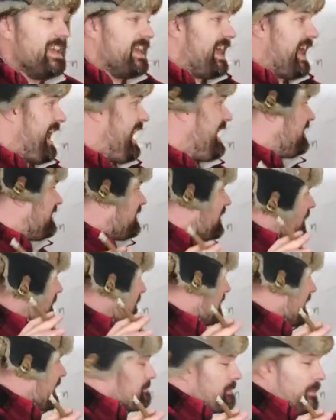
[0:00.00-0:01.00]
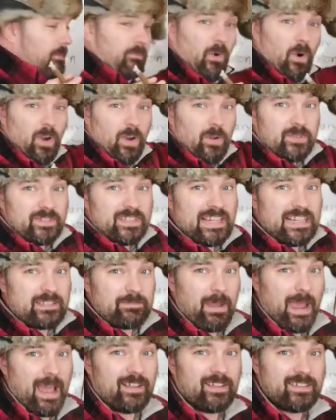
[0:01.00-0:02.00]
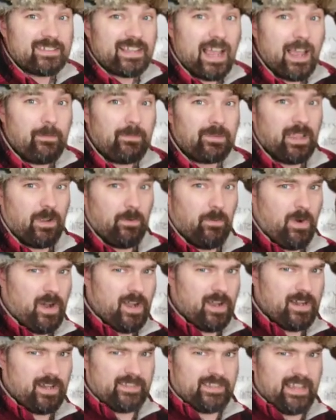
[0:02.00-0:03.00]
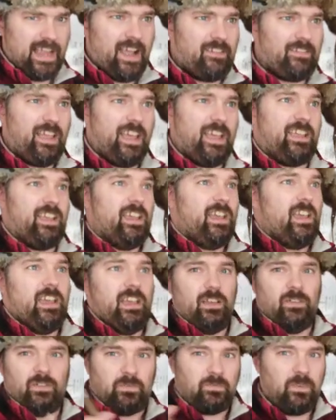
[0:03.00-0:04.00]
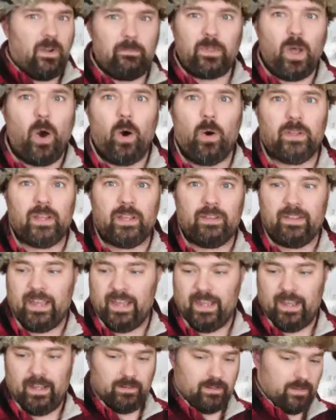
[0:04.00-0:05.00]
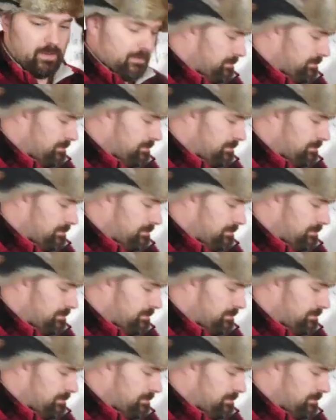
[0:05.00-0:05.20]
It had another name before. It was East Palestine, but they wanted to sound like it was from the Holy Land.